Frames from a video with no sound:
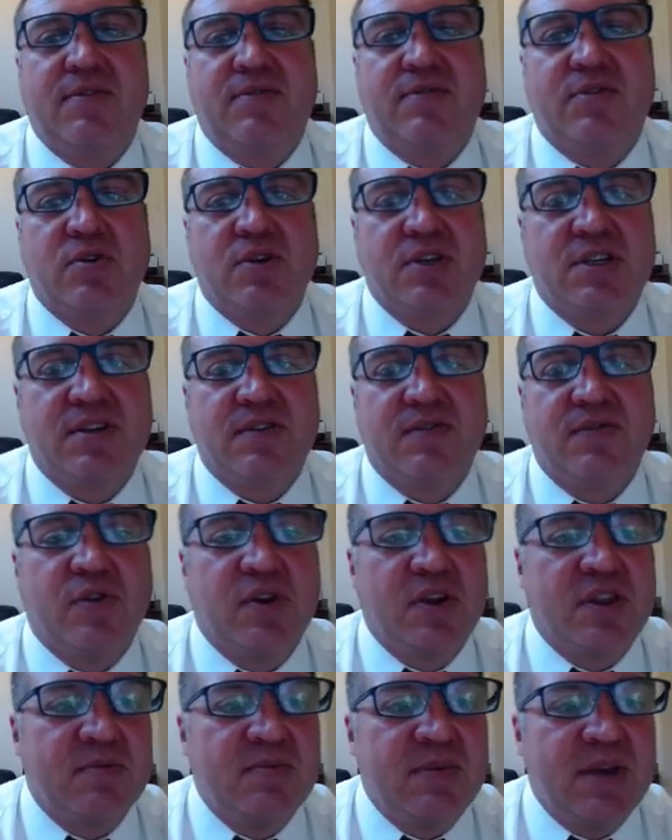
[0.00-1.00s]
Of course, the
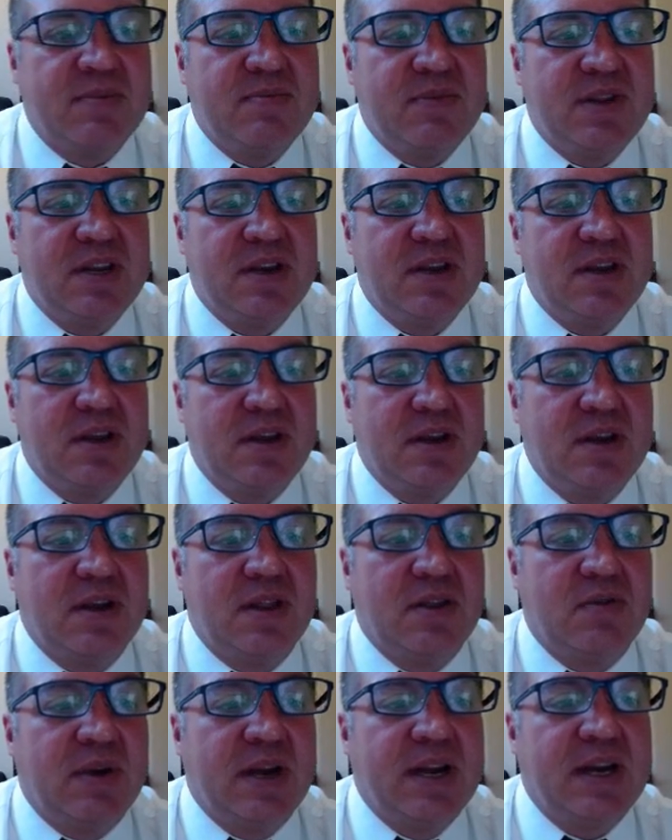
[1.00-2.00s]
4th Amendment,
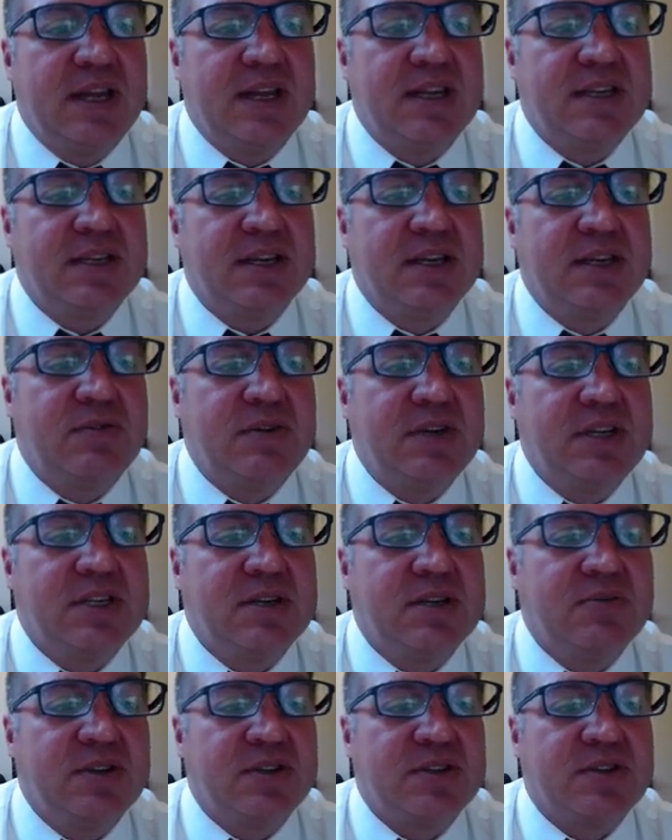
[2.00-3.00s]
the right against
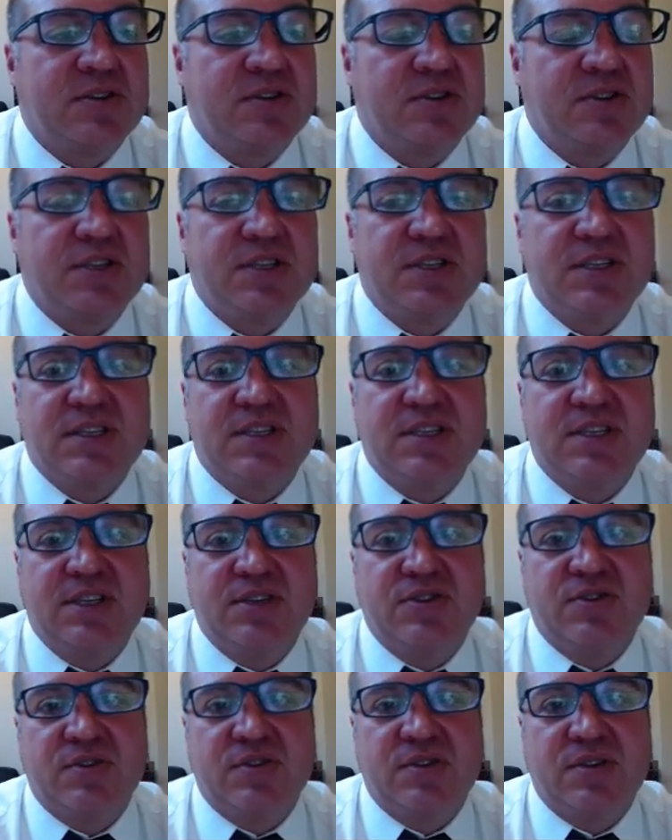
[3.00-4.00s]
unreasonable searches and
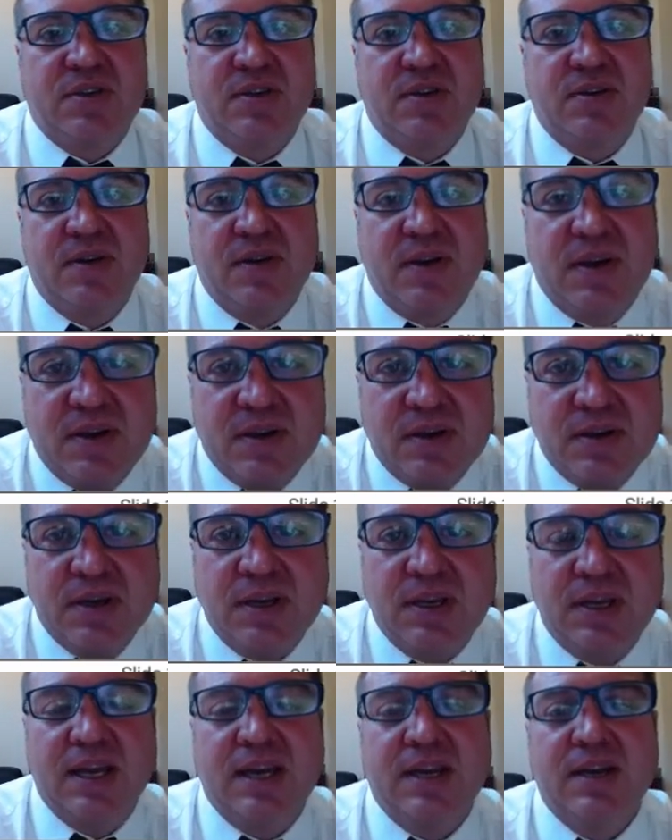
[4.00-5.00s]
seizures.
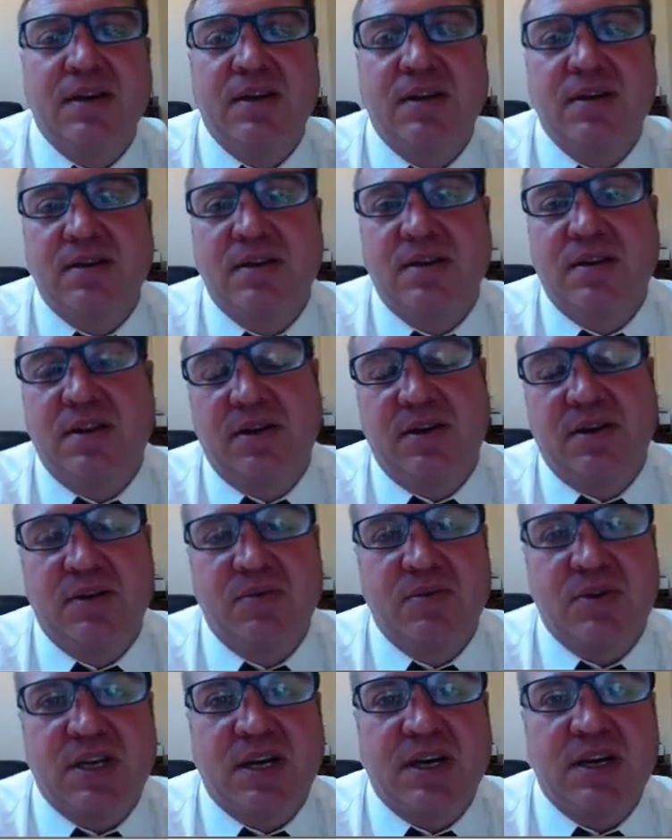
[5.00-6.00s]
Again,
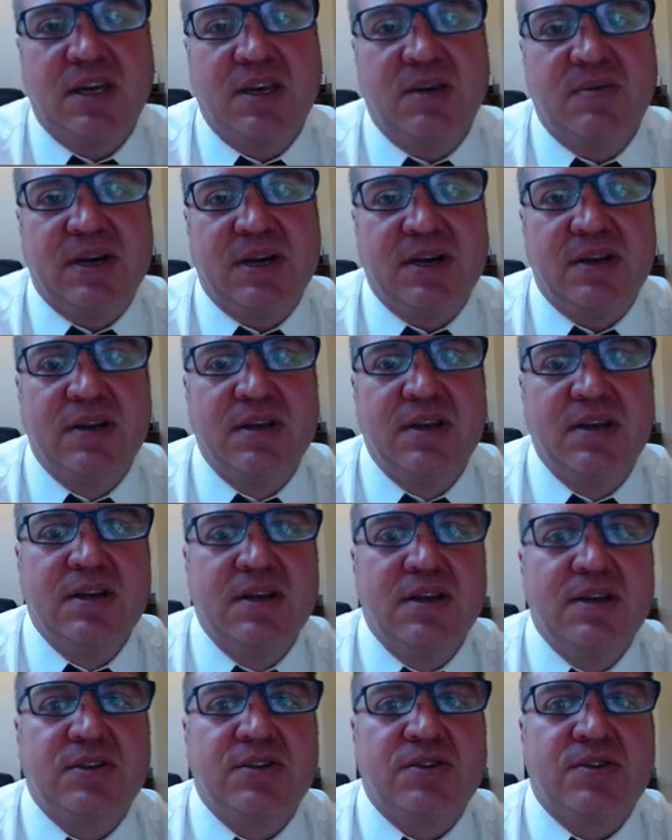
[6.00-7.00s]
clearly we're talking about
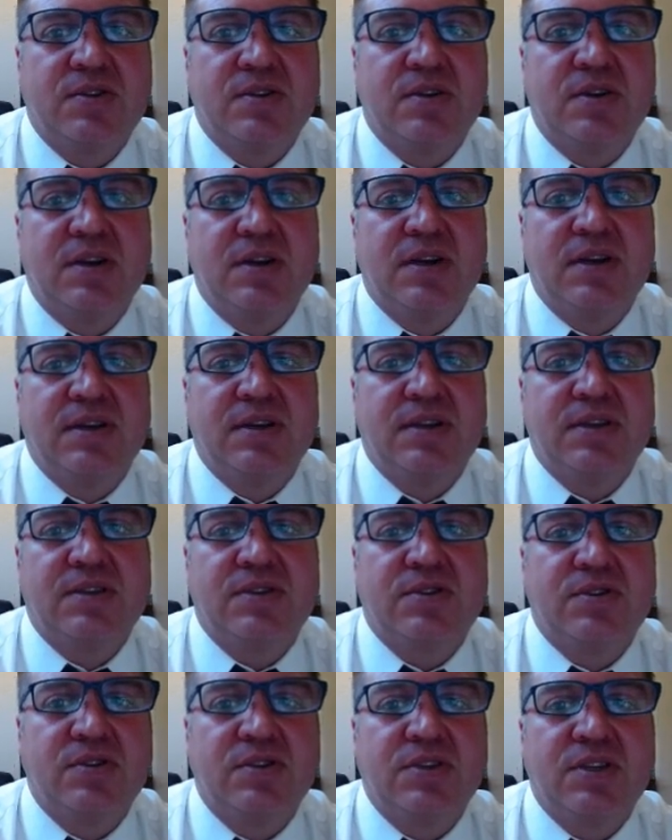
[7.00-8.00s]

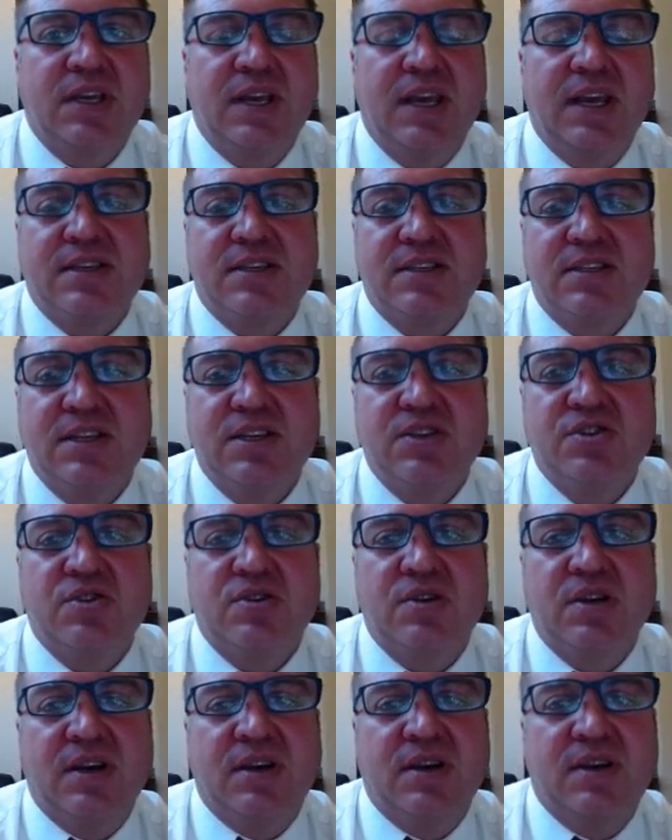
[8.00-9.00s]
searching and
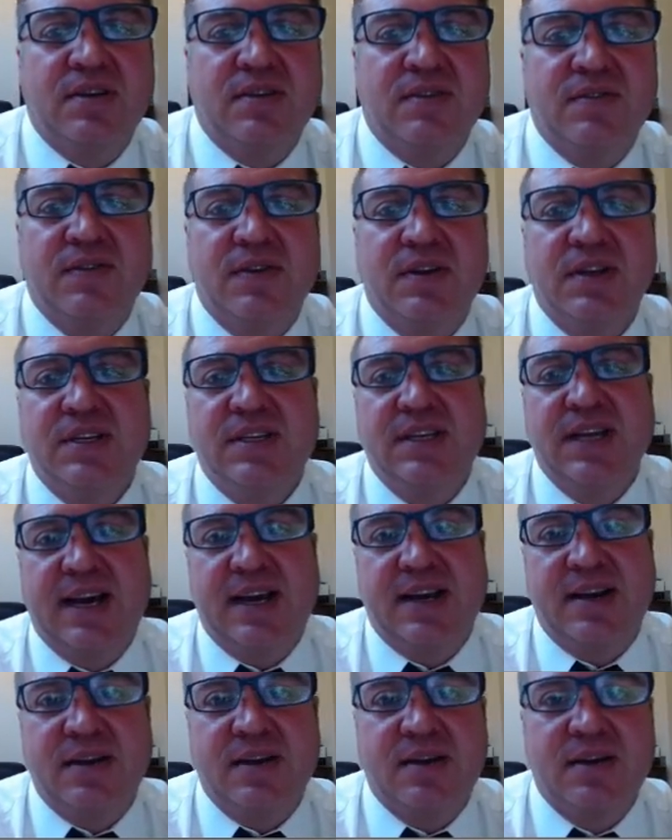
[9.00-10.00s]
seizure of
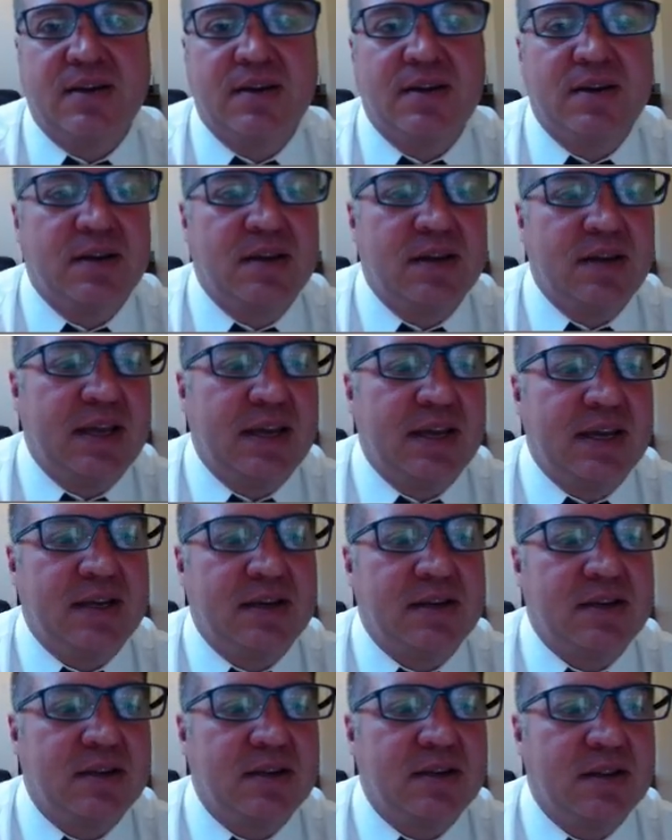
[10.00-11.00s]
data,
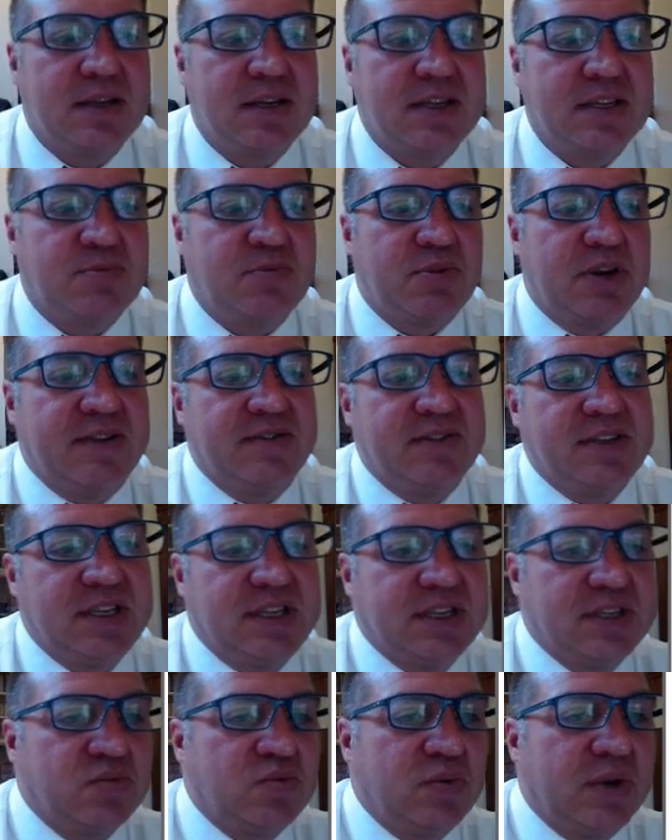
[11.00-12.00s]
and thus
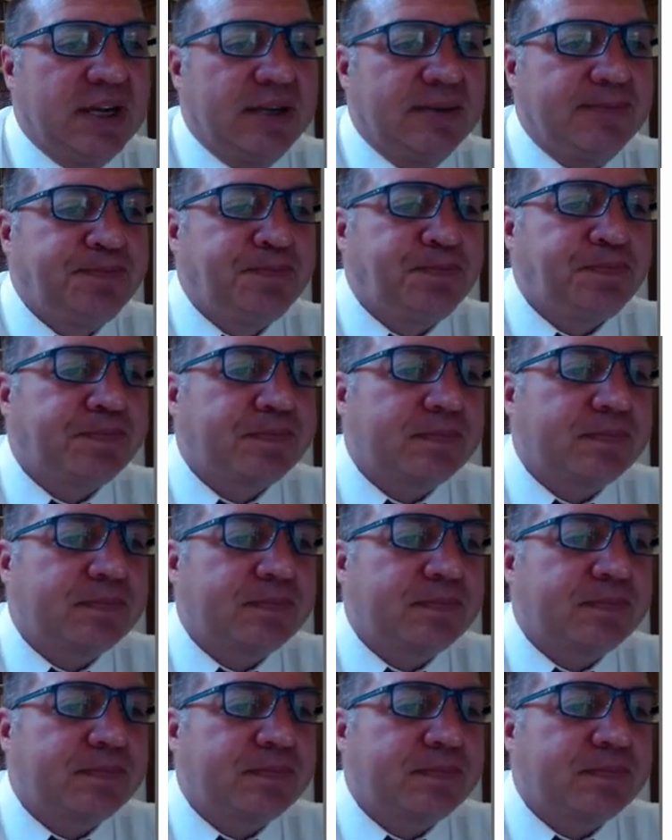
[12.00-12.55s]
privacy as well.